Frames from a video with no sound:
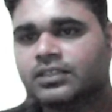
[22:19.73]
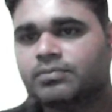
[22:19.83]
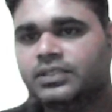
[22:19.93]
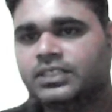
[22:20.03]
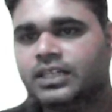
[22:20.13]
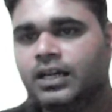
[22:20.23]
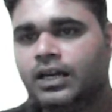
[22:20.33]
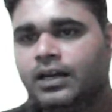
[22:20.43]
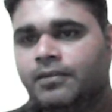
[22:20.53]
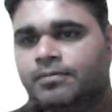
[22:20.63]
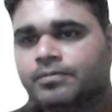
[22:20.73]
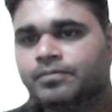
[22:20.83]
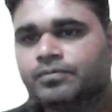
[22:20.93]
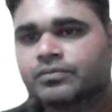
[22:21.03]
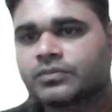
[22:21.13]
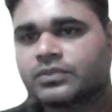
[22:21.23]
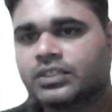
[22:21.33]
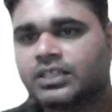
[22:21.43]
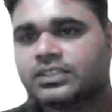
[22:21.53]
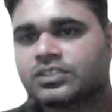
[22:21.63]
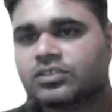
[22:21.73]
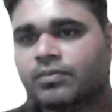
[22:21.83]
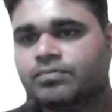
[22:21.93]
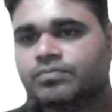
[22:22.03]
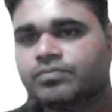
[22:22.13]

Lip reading: the middle there is some